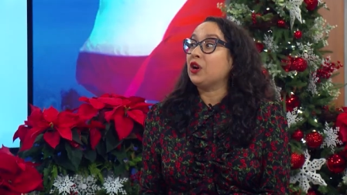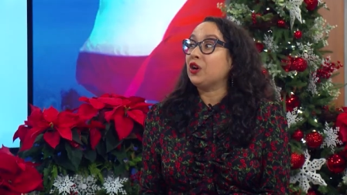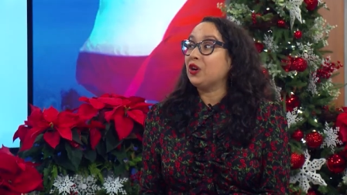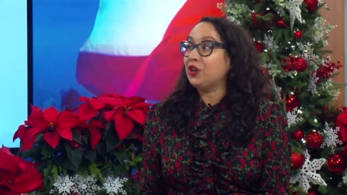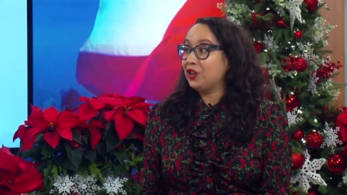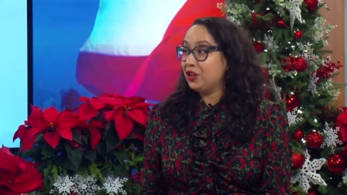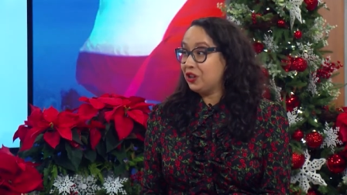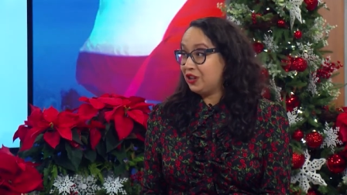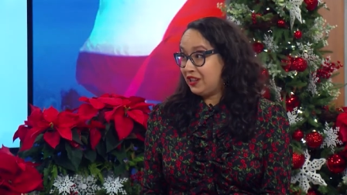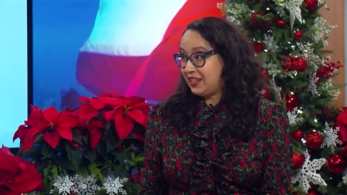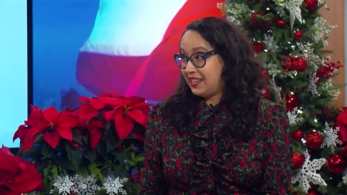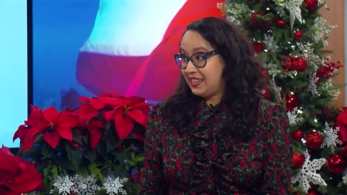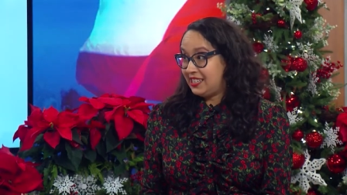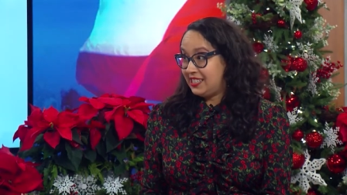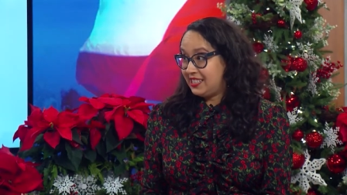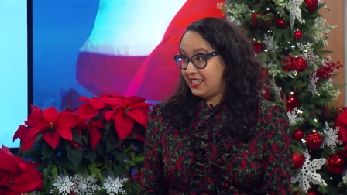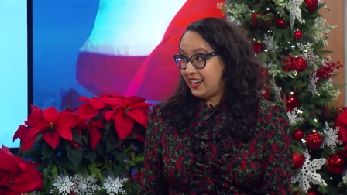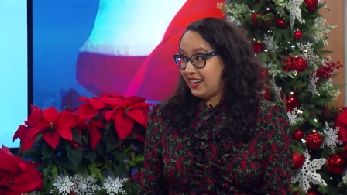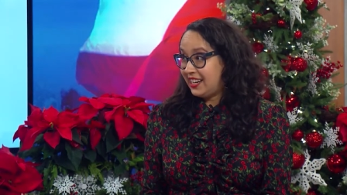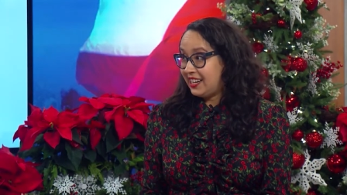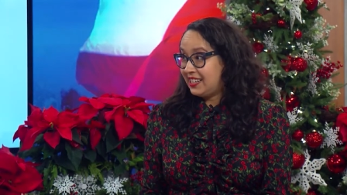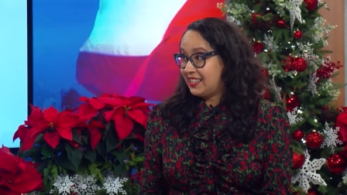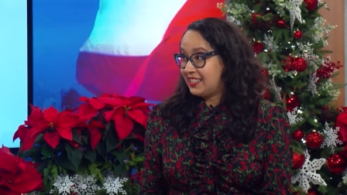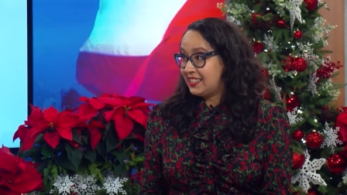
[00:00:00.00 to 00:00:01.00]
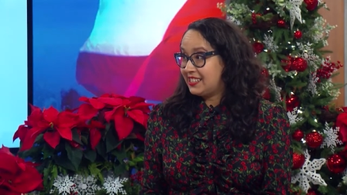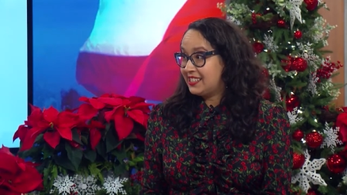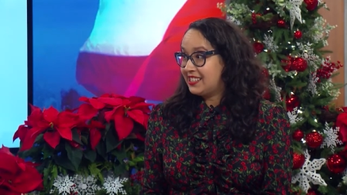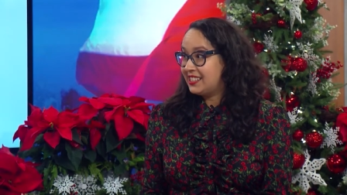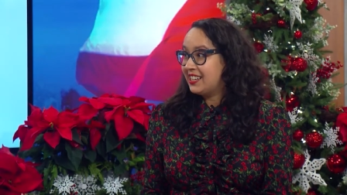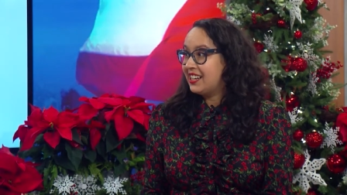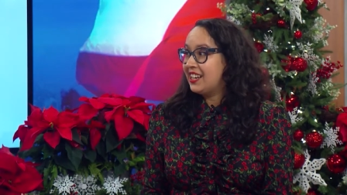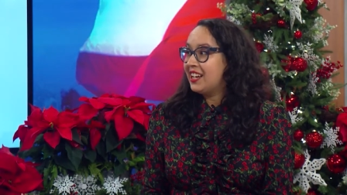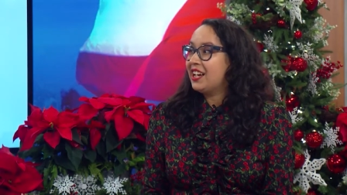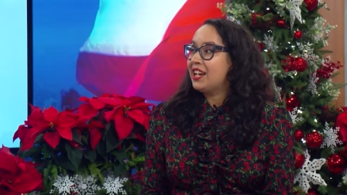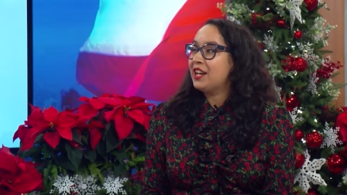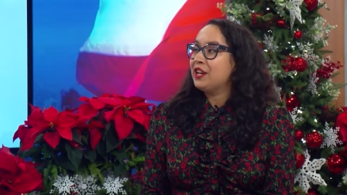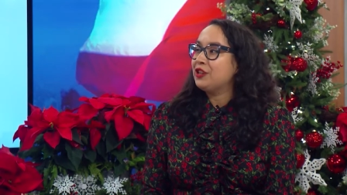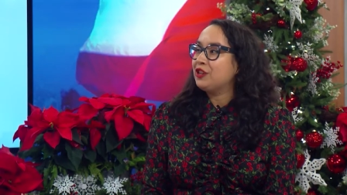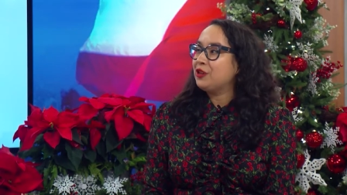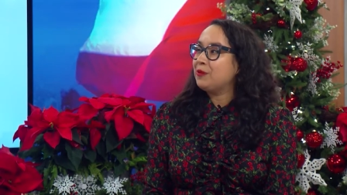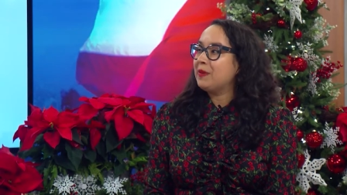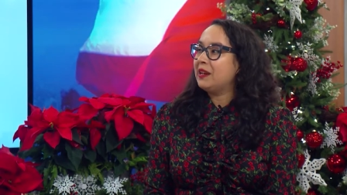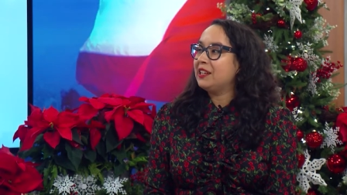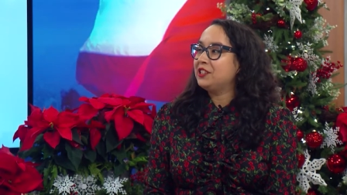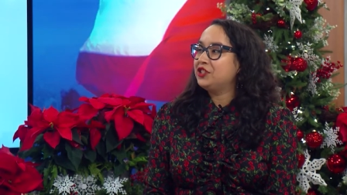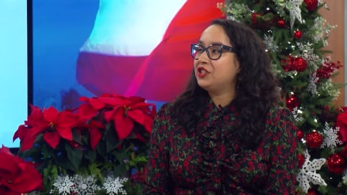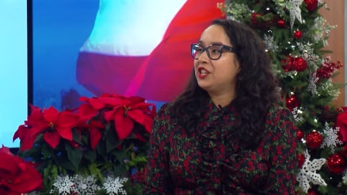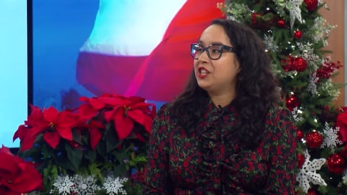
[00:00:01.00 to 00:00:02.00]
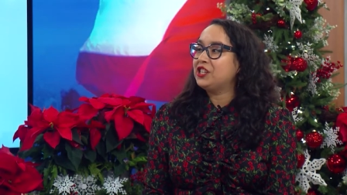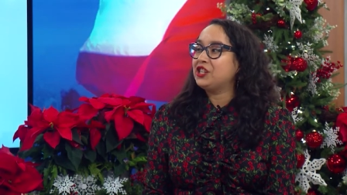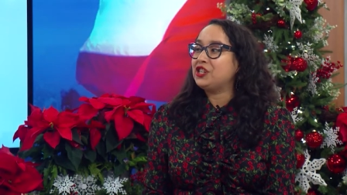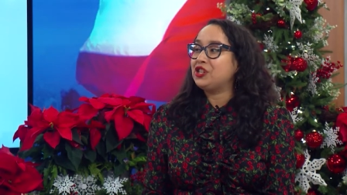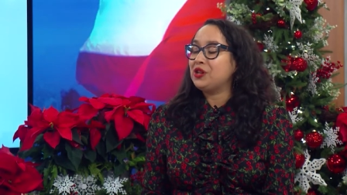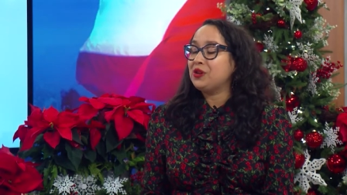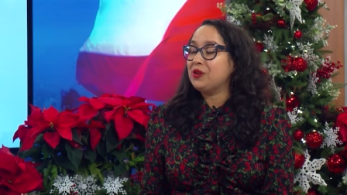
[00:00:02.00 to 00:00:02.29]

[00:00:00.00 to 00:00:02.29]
early days. You mentioned